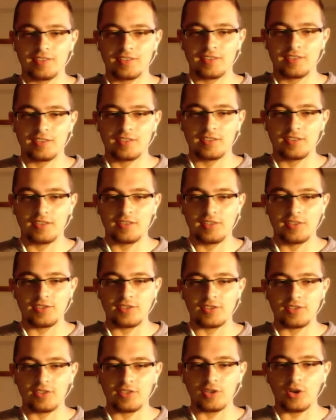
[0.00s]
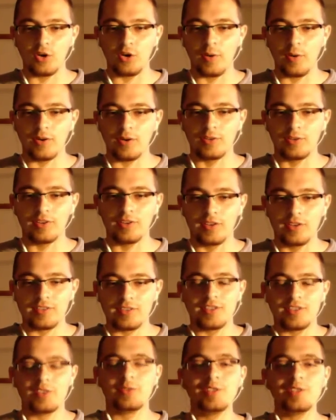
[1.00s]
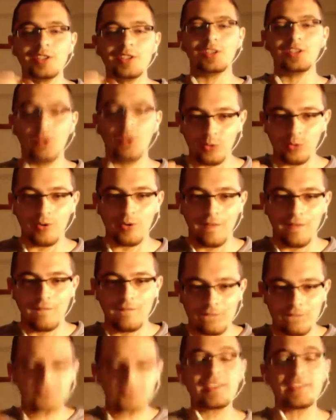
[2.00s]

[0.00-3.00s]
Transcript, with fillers: This is going to go well. All right, here we go. Yeah. Bye.